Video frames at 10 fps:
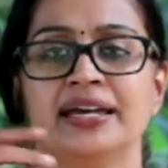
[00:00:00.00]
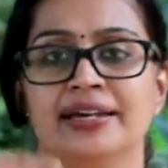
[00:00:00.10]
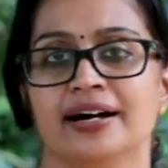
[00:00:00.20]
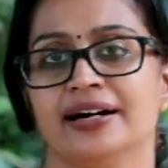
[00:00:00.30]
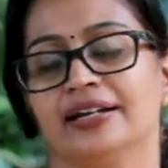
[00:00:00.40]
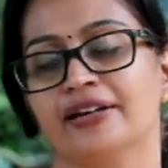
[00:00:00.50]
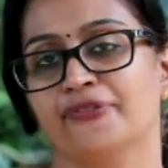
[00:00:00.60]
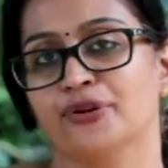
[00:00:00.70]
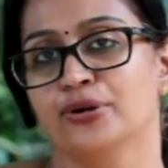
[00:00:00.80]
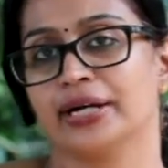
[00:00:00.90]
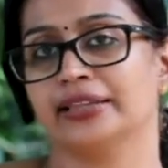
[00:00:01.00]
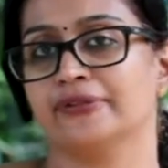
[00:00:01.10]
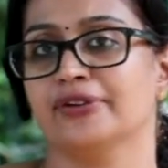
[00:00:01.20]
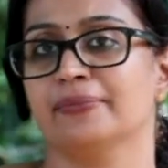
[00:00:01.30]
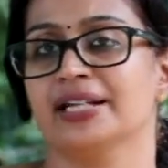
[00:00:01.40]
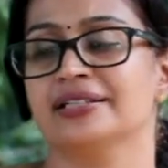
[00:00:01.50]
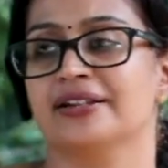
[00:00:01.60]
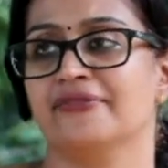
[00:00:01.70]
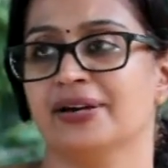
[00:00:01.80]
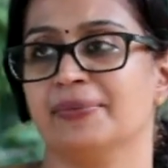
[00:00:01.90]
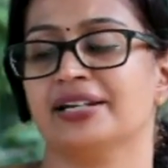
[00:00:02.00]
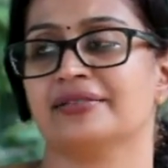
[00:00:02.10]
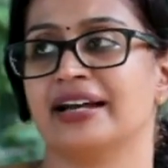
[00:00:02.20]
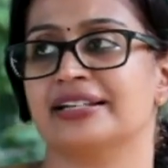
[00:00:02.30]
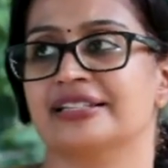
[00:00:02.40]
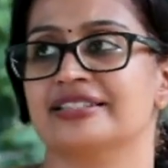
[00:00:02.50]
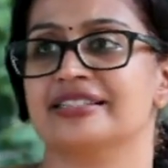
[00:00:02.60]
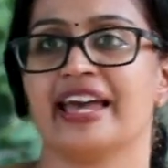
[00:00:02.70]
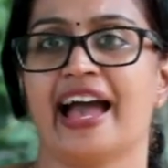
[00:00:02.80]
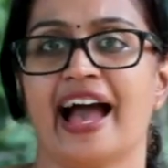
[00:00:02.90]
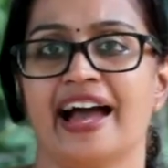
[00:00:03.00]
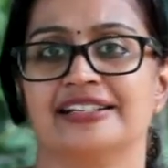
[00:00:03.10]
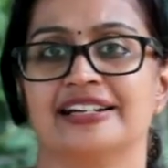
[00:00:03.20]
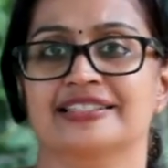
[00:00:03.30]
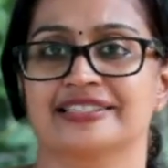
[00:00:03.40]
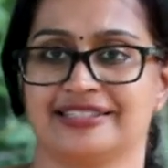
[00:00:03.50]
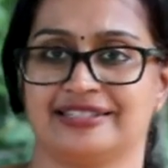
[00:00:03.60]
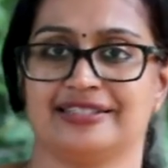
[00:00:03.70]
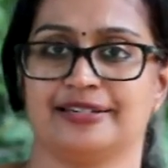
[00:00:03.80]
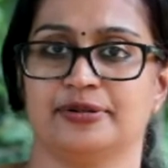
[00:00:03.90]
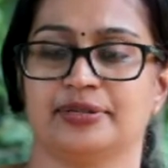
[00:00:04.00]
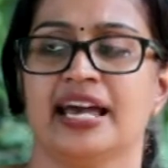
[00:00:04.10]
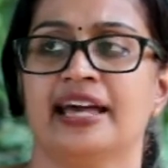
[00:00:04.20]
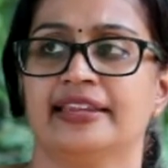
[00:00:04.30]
Here, if you look at the women writers, they had a sisterhood,